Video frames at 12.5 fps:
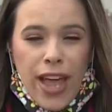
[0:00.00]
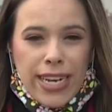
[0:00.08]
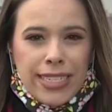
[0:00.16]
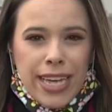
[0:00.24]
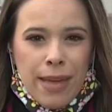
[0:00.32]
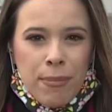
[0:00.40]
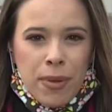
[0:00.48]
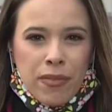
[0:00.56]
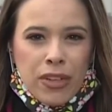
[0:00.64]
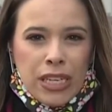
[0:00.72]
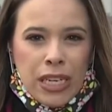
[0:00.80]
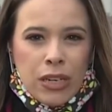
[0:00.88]
any type
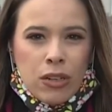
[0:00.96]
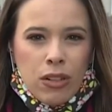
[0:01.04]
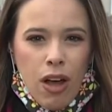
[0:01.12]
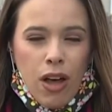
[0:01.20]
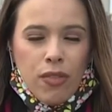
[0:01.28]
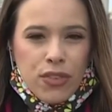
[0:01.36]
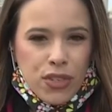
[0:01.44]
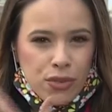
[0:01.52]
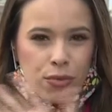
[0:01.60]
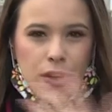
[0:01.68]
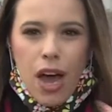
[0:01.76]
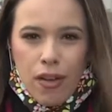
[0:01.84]
of clean cloth
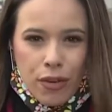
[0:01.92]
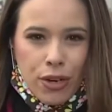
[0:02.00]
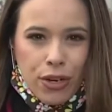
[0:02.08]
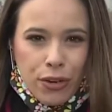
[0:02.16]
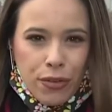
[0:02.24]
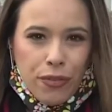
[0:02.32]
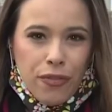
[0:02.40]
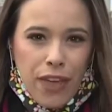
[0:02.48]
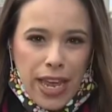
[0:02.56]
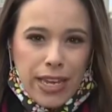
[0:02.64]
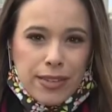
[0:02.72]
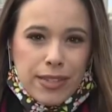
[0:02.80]
to cover your
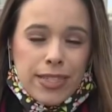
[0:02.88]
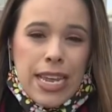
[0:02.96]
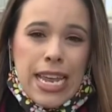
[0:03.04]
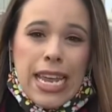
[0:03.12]
face.